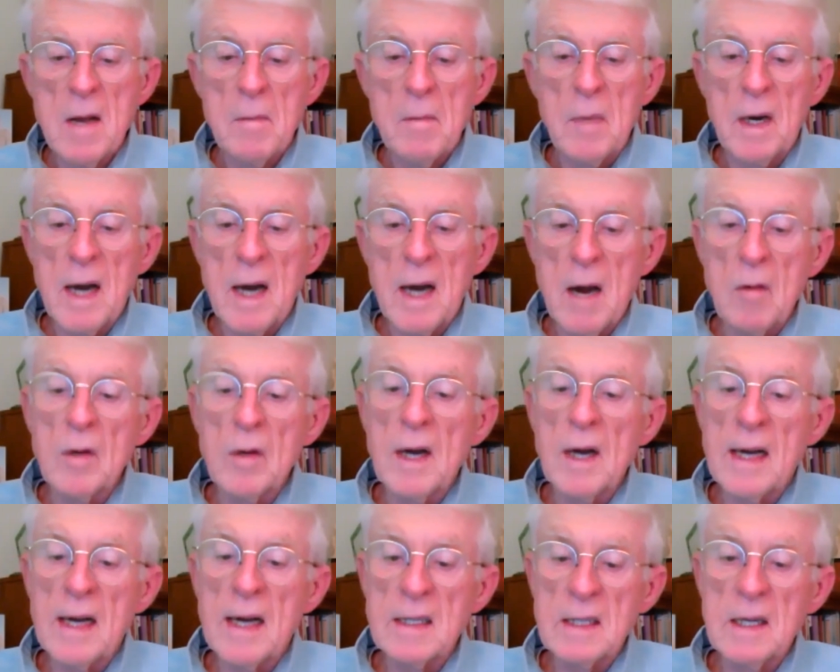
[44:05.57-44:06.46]
But I would
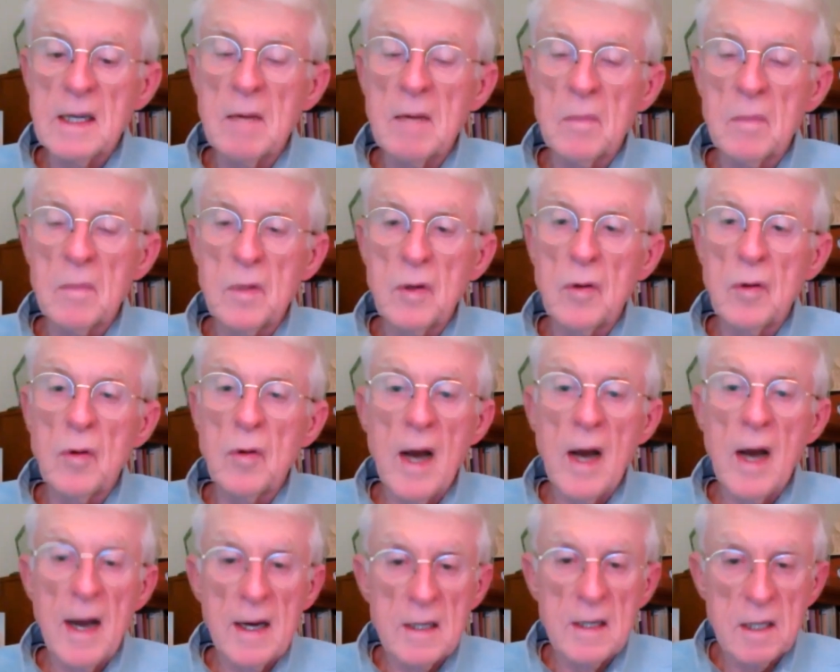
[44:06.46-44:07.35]
ask them to
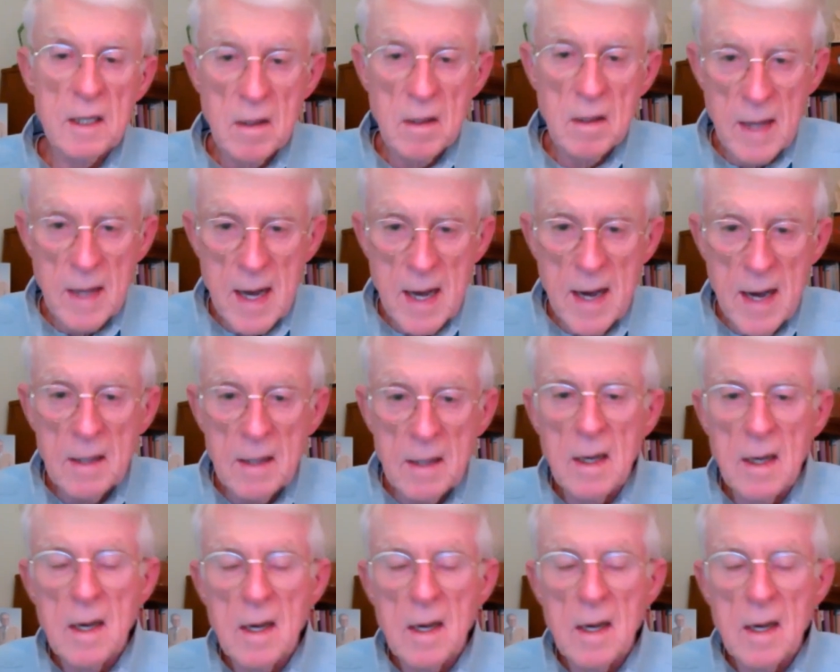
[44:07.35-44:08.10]
ask that.